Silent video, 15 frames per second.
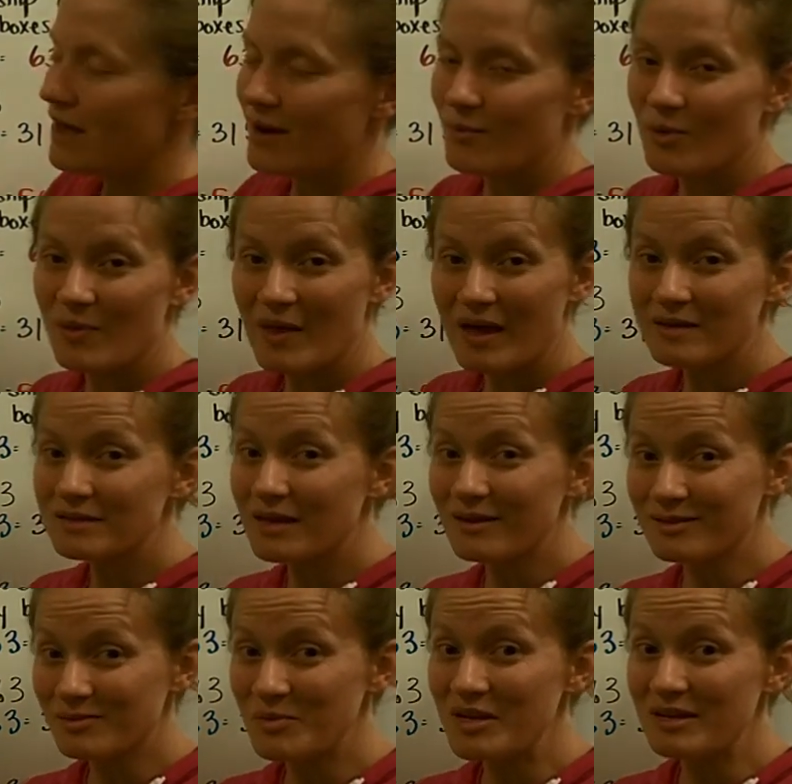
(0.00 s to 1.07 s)
And what that
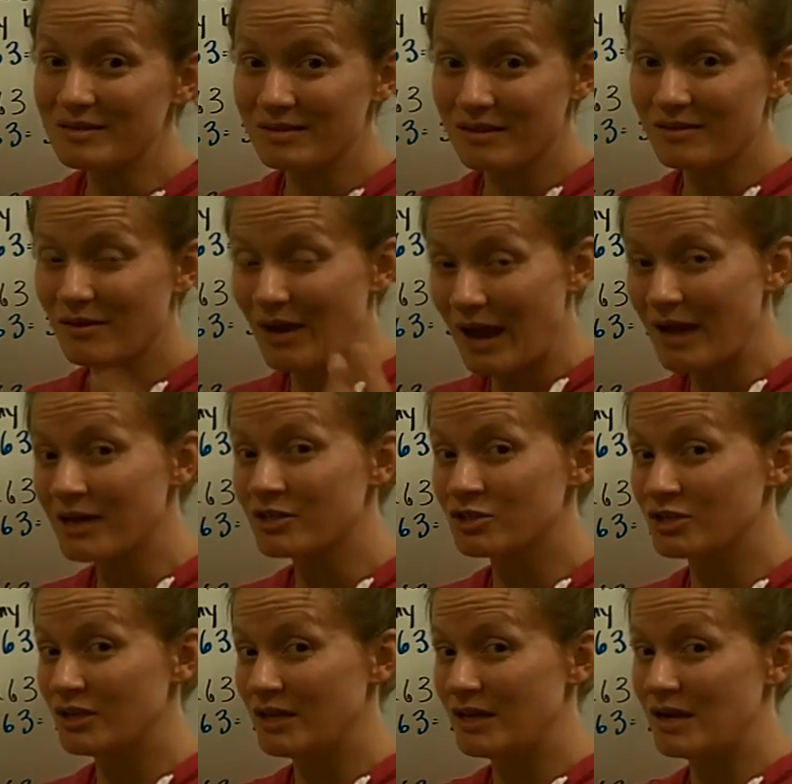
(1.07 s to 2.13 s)
tells me is that they're
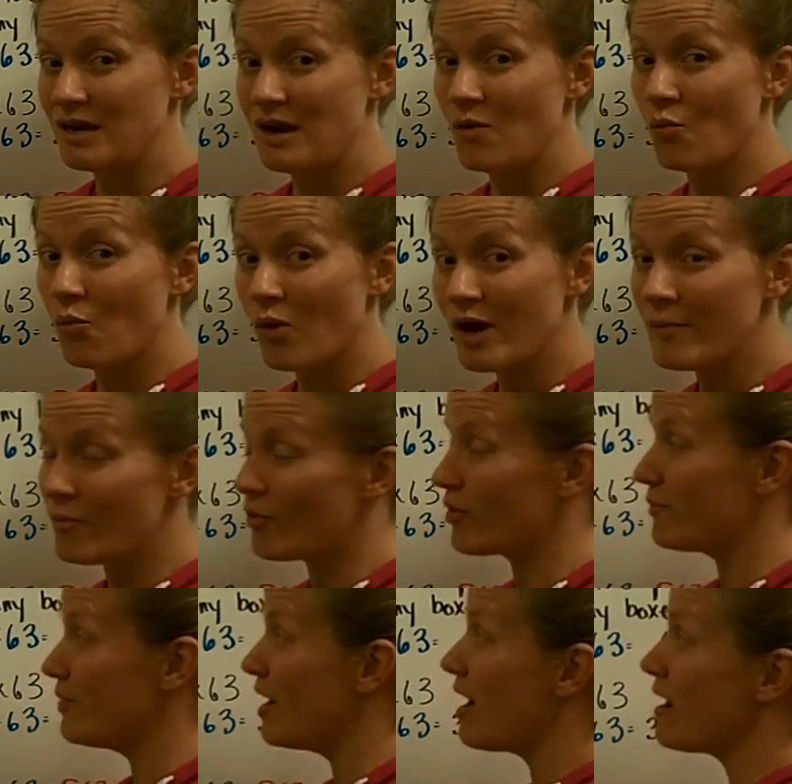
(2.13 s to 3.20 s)
actually going to need one
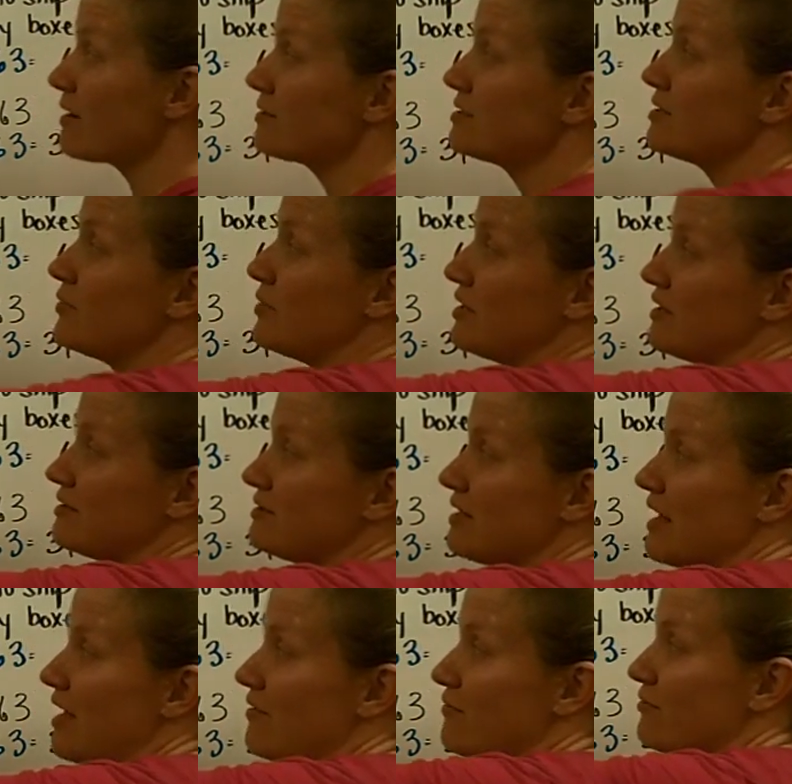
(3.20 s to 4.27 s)
more box because
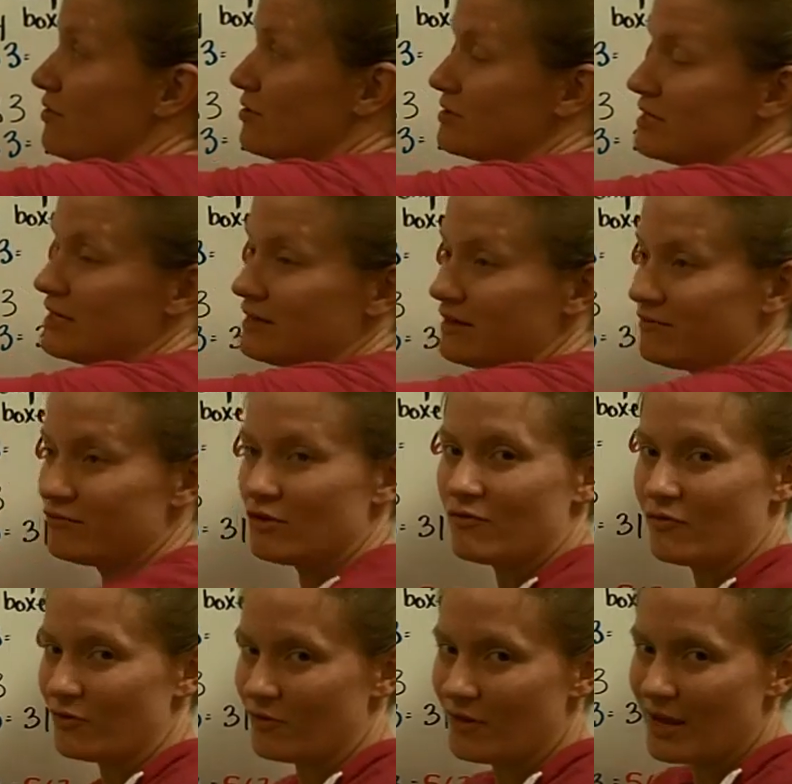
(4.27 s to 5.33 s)
they have 13 left
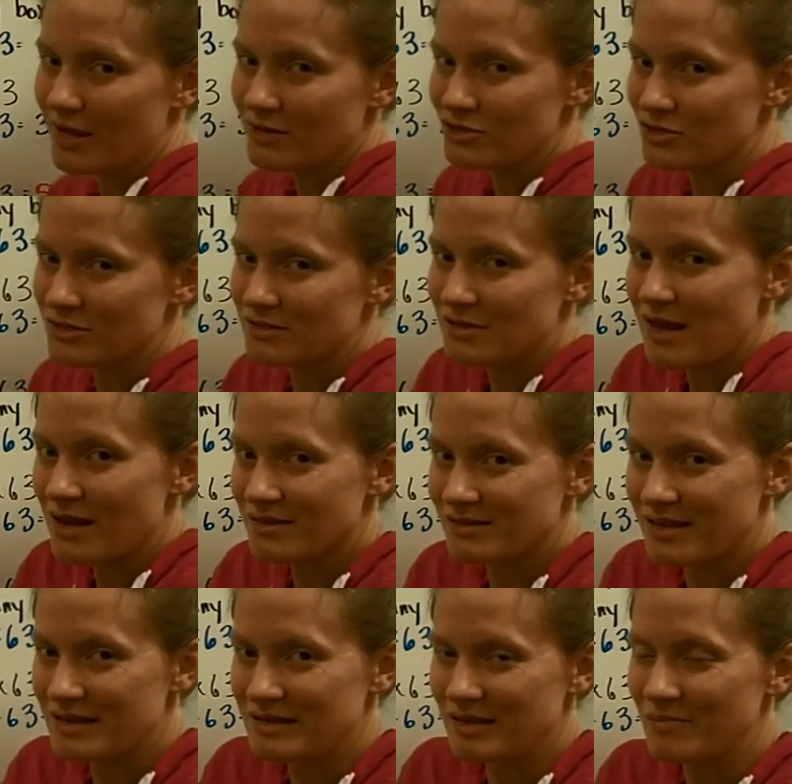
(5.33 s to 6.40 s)
over. You can't just not
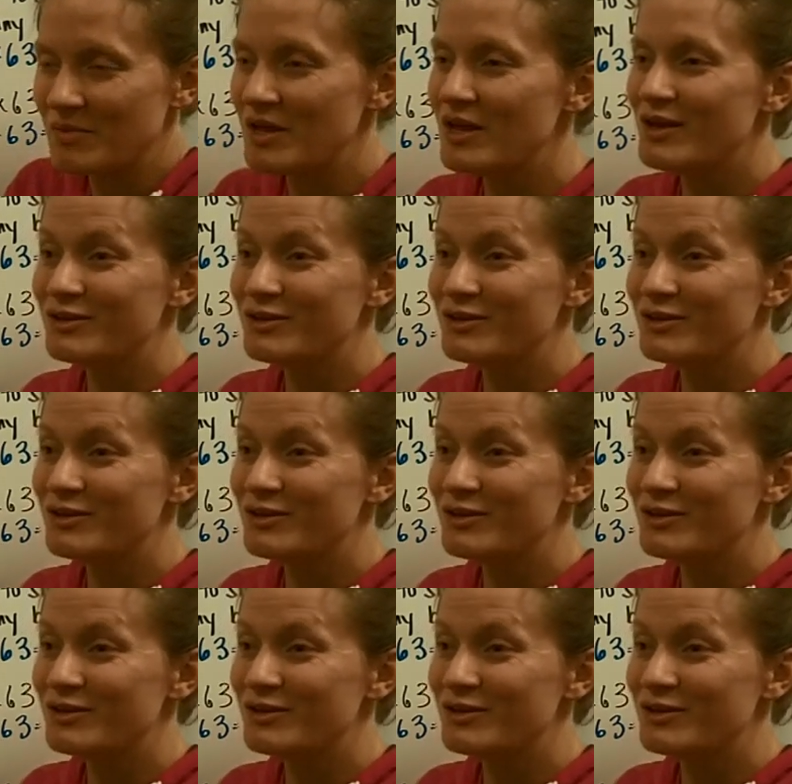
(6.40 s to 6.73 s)
send them.